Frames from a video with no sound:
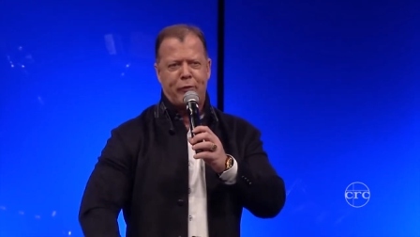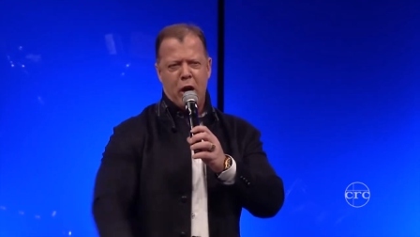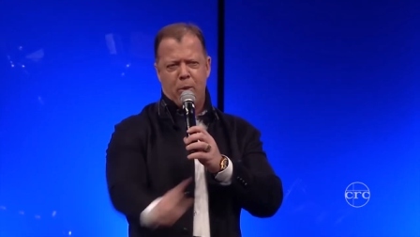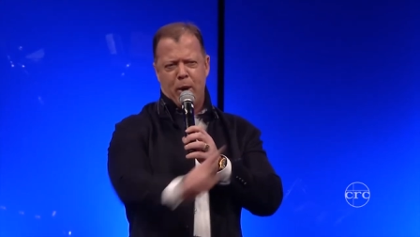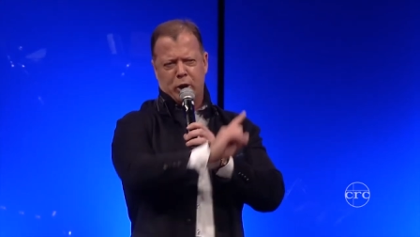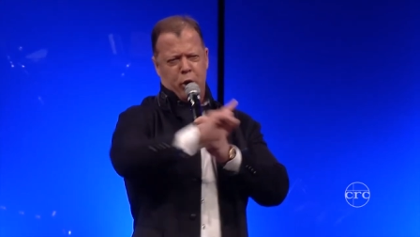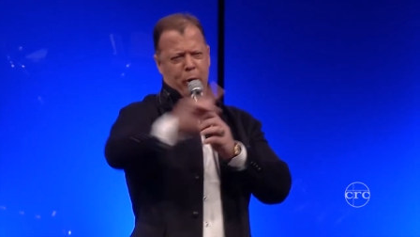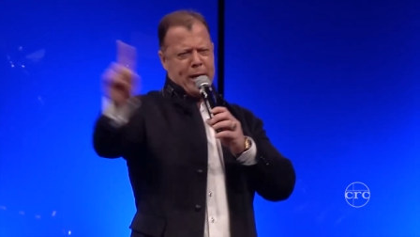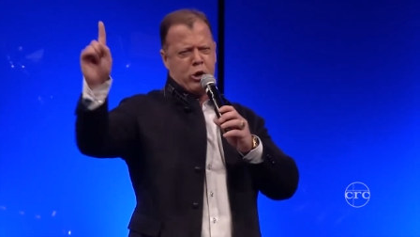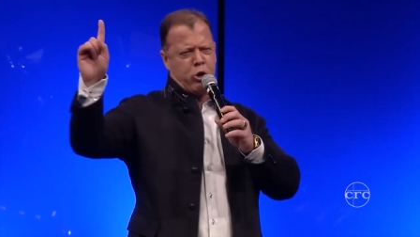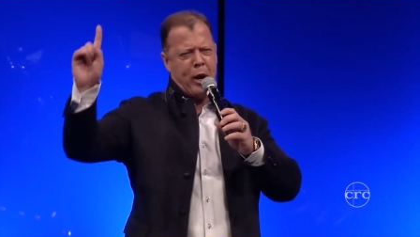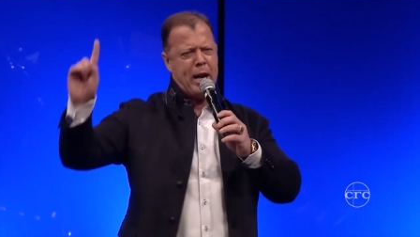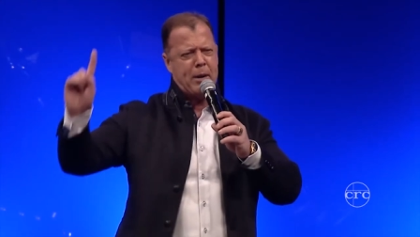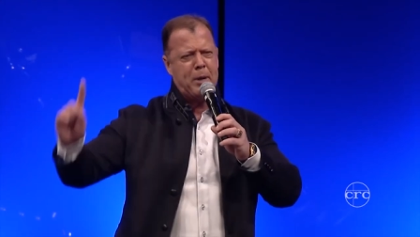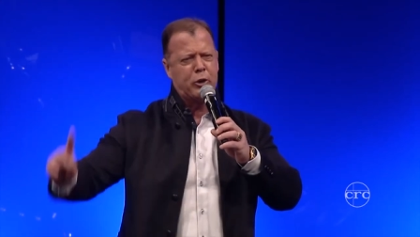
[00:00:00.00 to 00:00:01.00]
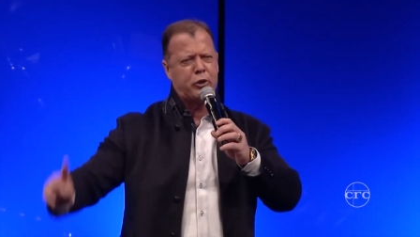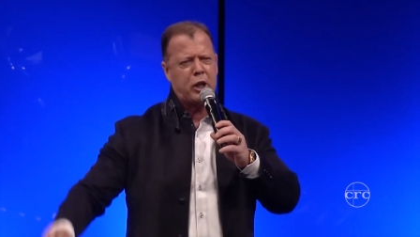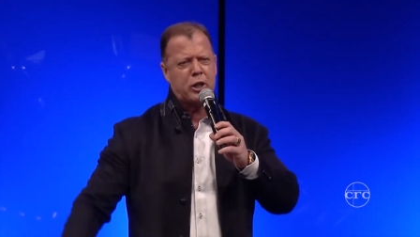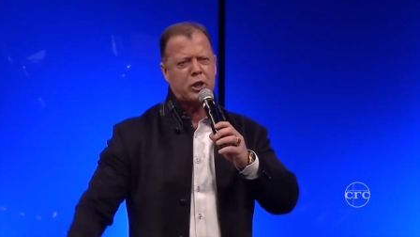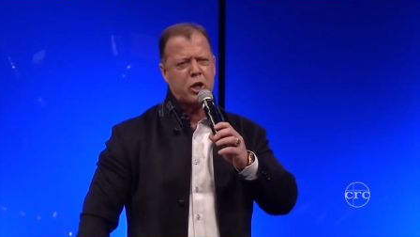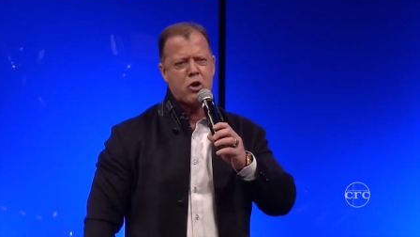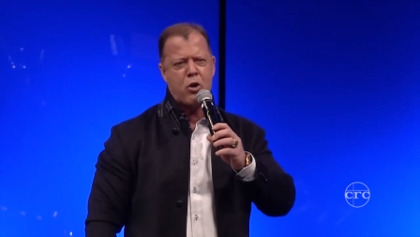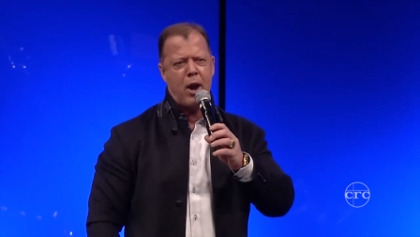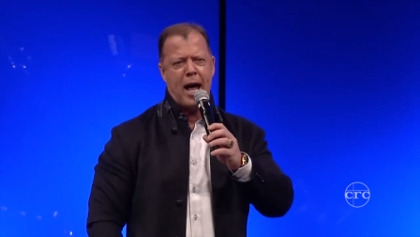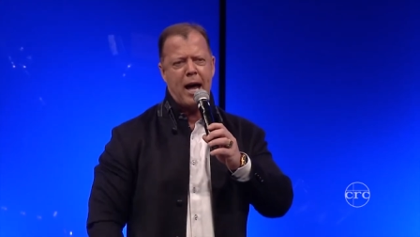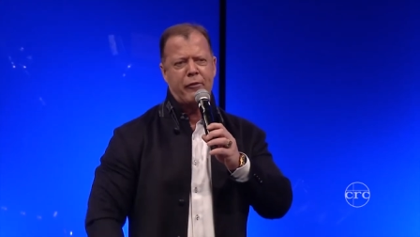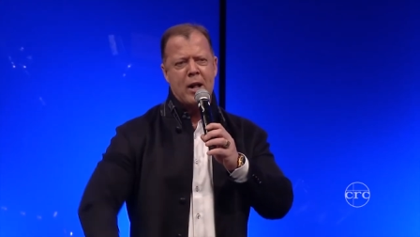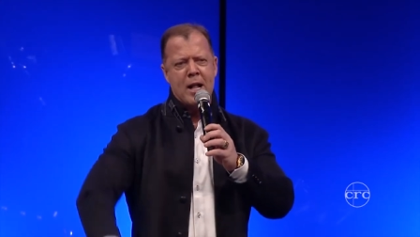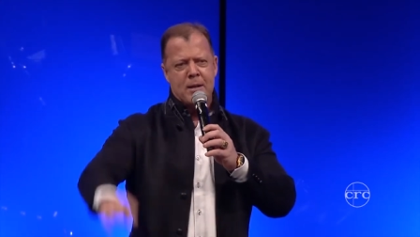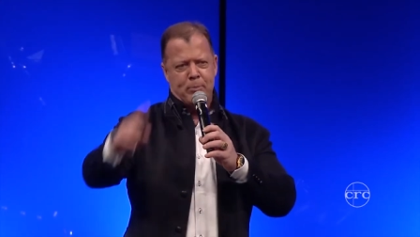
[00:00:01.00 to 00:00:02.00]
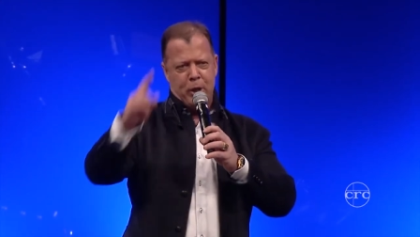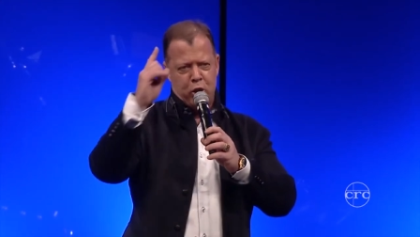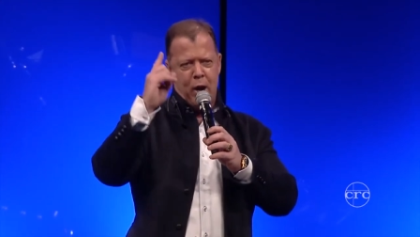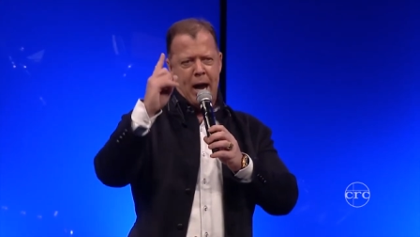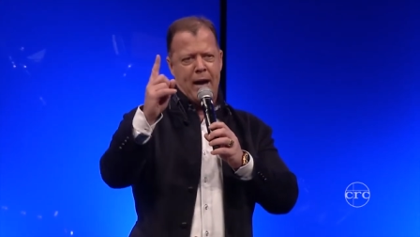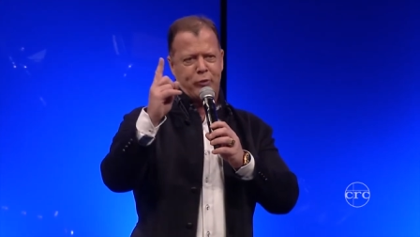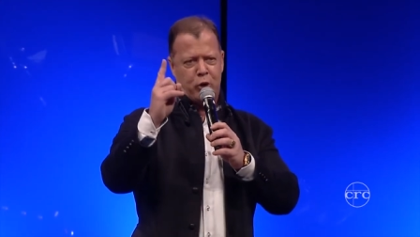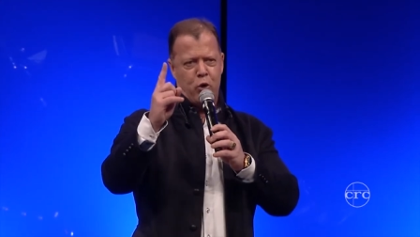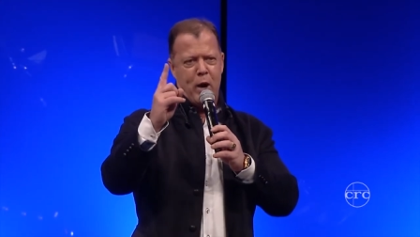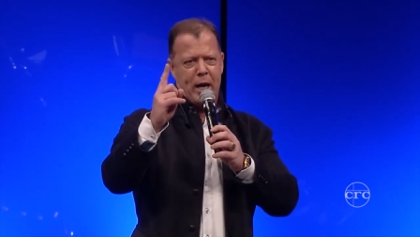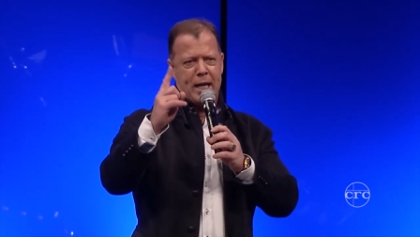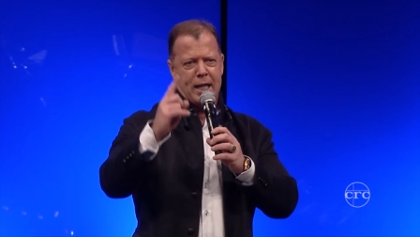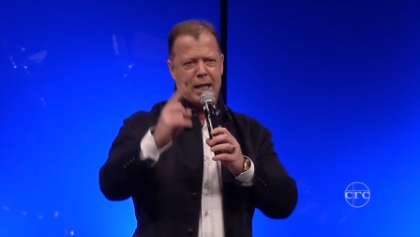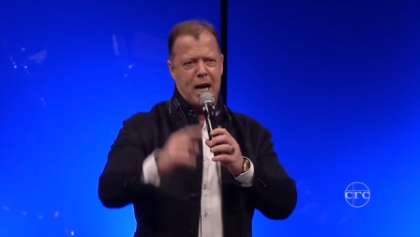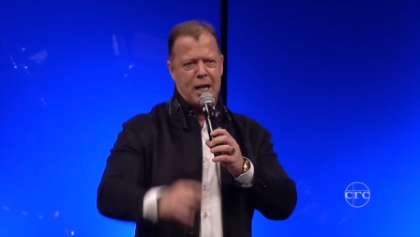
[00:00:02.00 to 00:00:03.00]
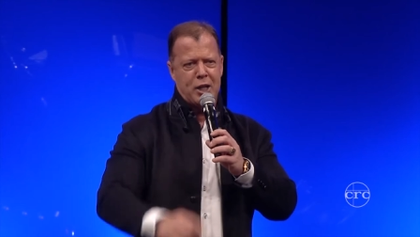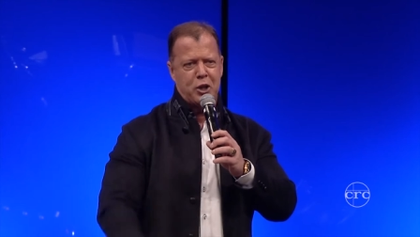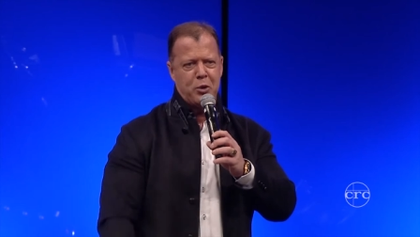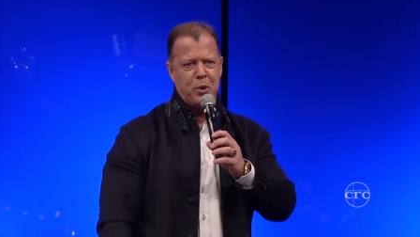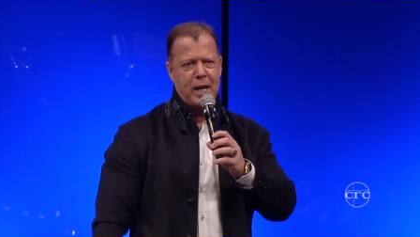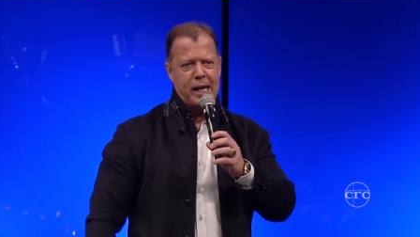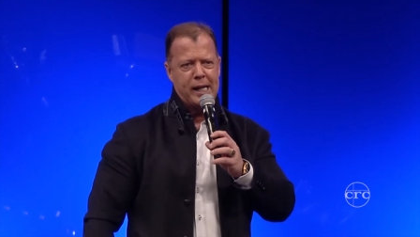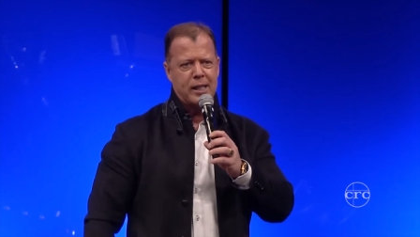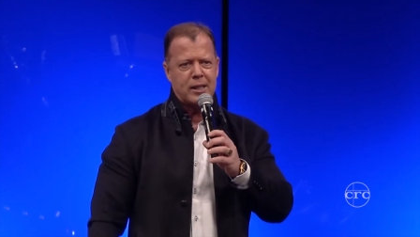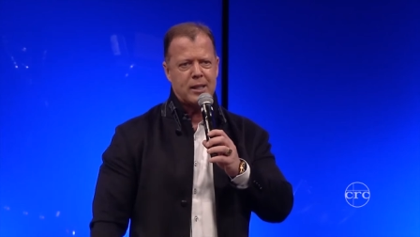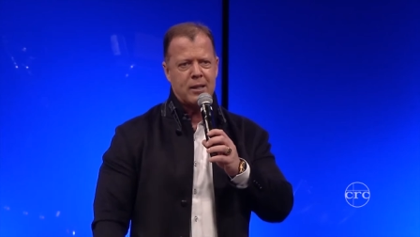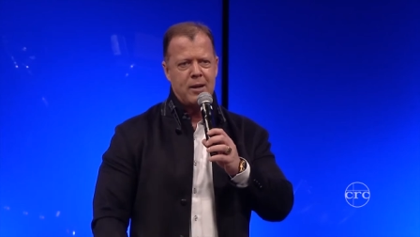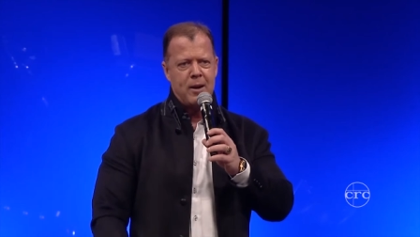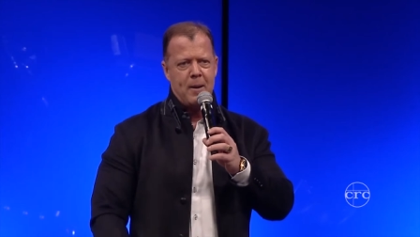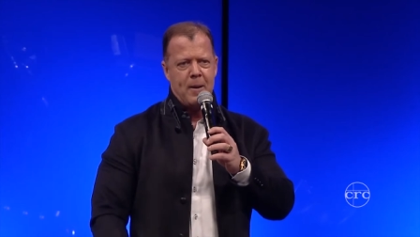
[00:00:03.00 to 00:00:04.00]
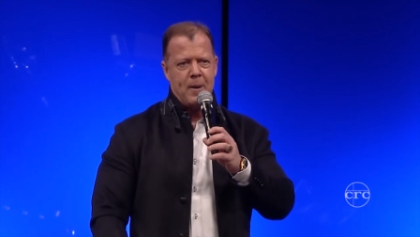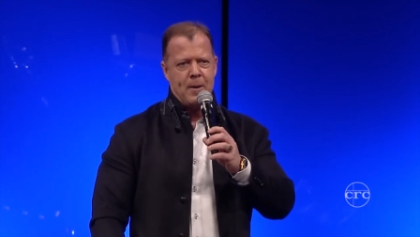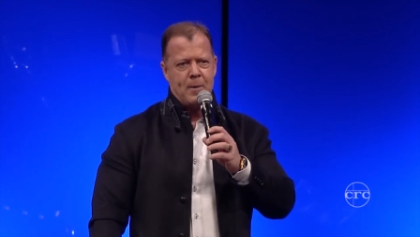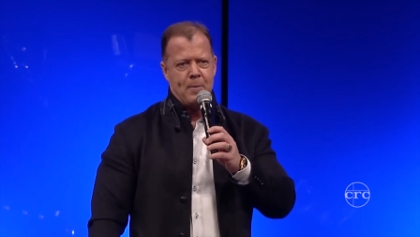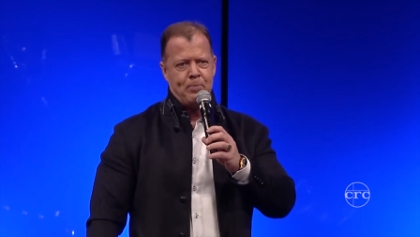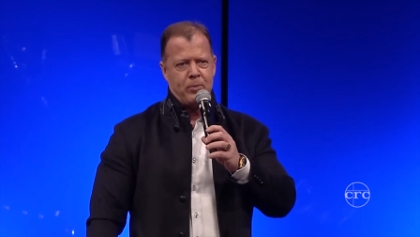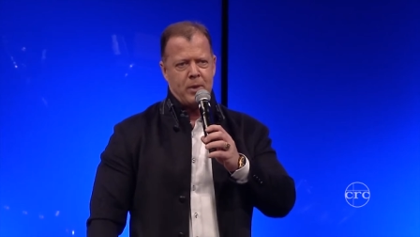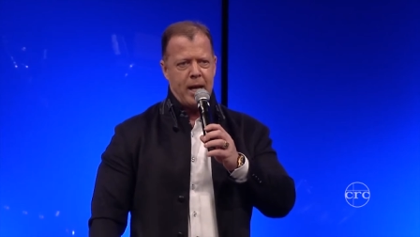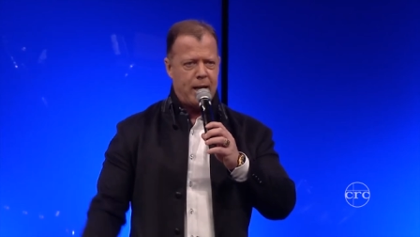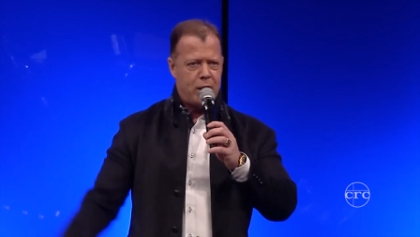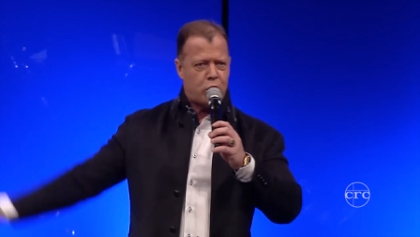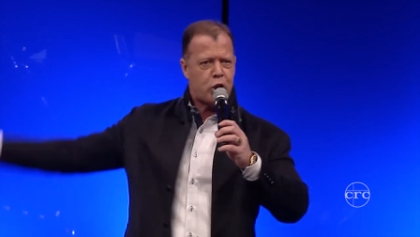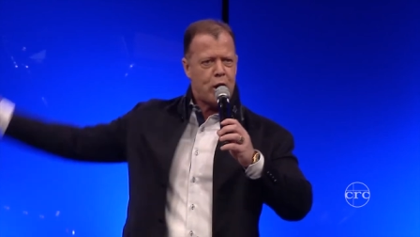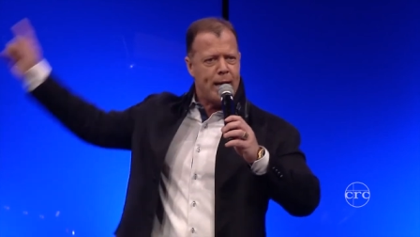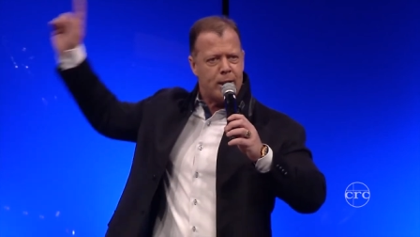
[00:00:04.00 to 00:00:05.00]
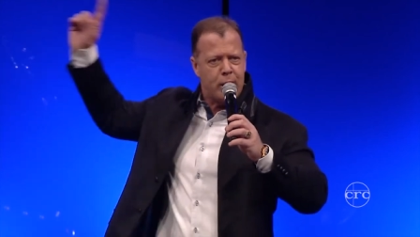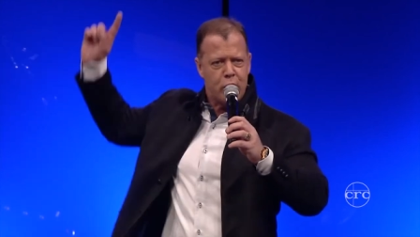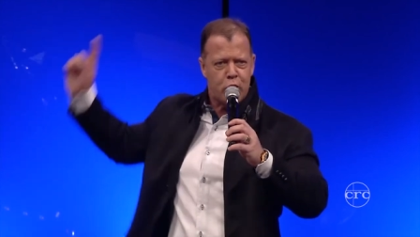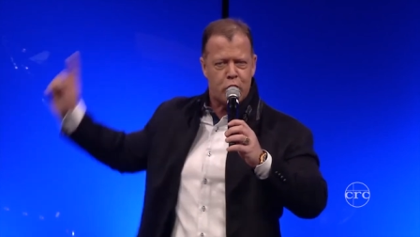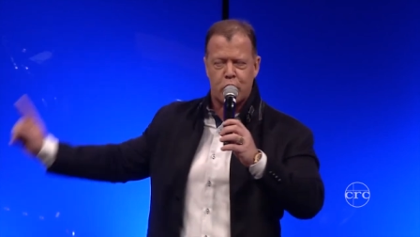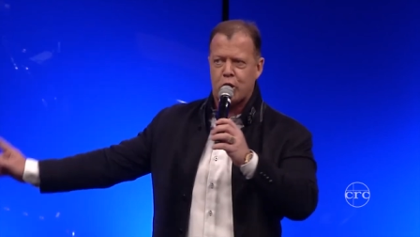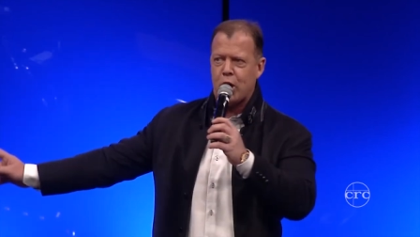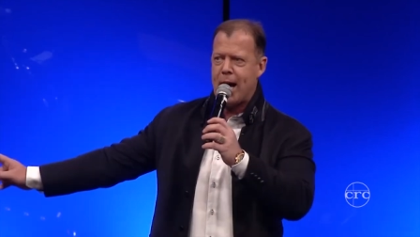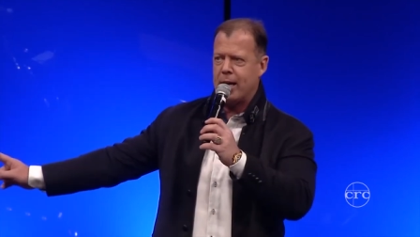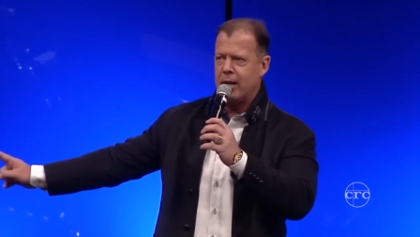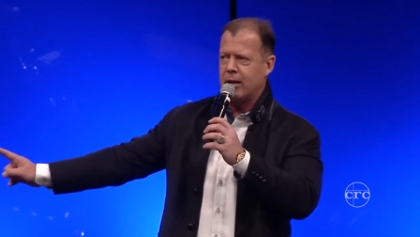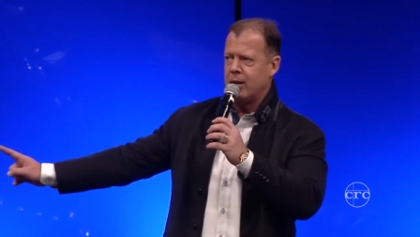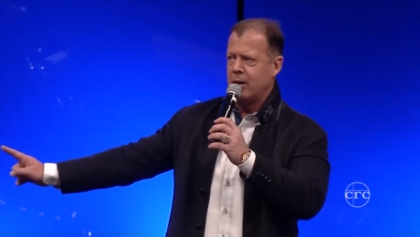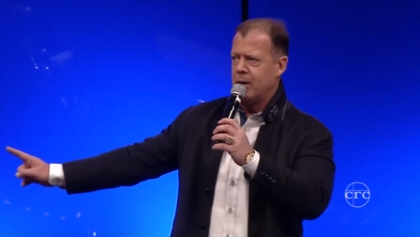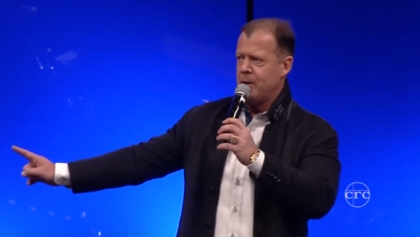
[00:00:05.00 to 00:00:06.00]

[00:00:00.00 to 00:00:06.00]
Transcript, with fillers: He will do incredible things in your life, but you have to recognize who he is. That he sent his son.